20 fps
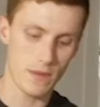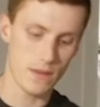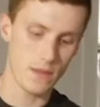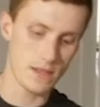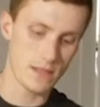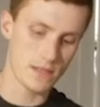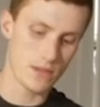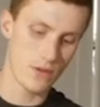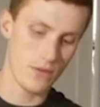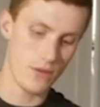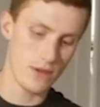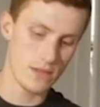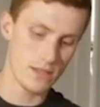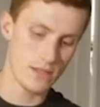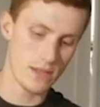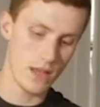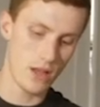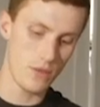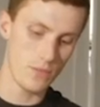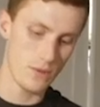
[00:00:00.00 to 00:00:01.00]
that's going
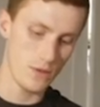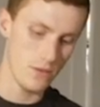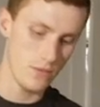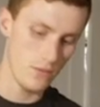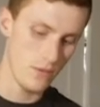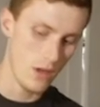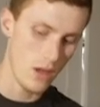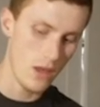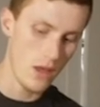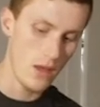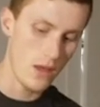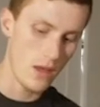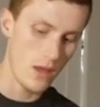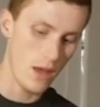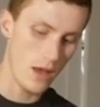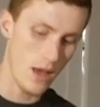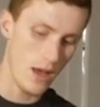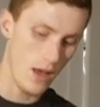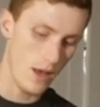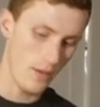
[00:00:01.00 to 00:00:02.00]
to help you
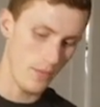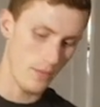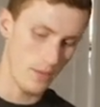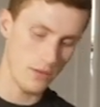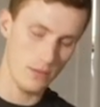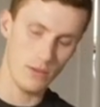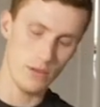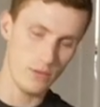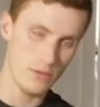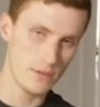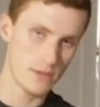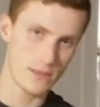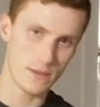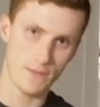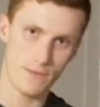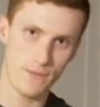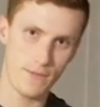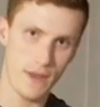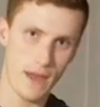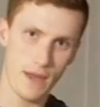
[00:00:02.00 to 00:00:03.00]
lose
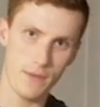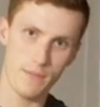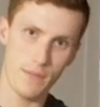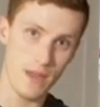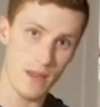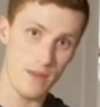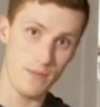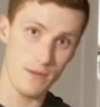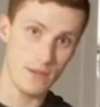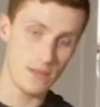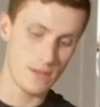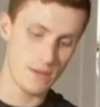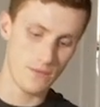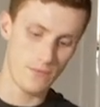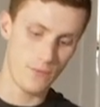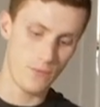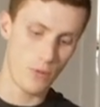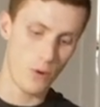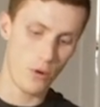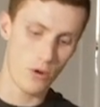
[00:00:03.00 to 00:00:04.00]
some fat, maybe some
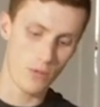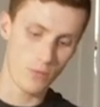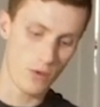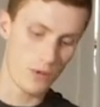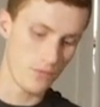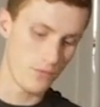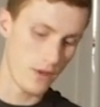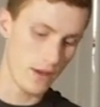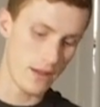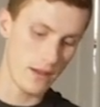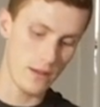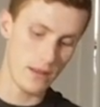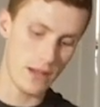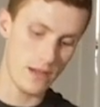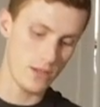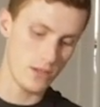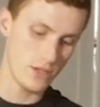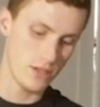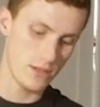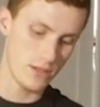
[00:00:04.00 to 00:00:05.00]
hormone
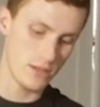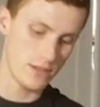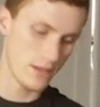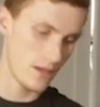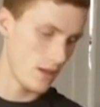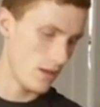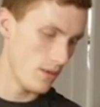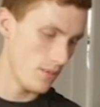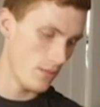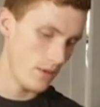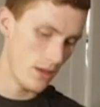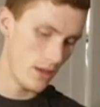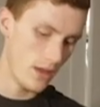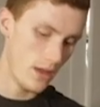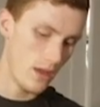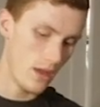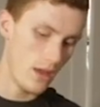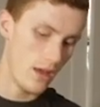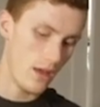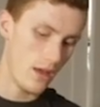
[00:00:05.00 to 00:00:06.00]
regulation, some
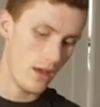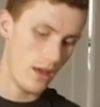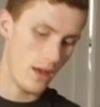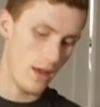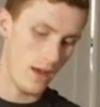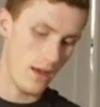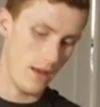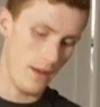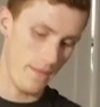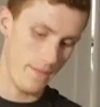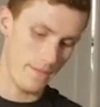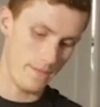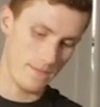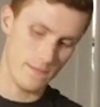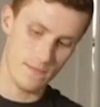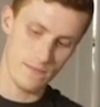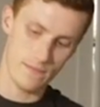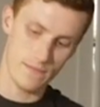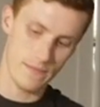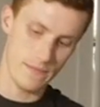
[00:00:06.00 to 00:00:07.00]

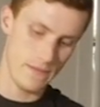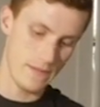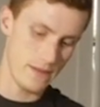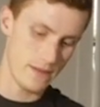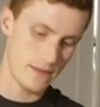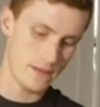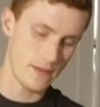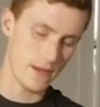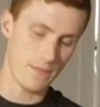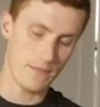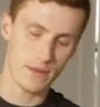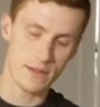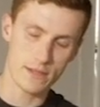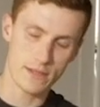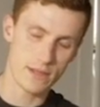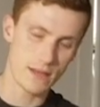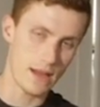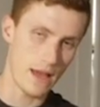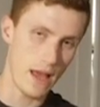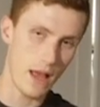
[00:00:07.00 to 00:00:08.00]
that's
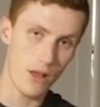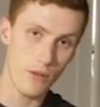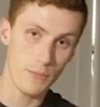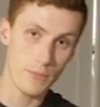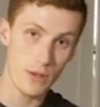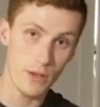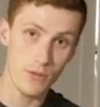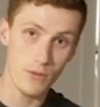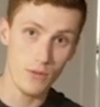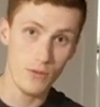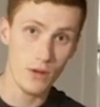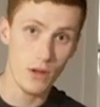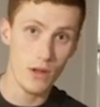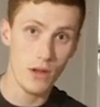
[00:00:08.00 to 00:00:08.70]
going to help you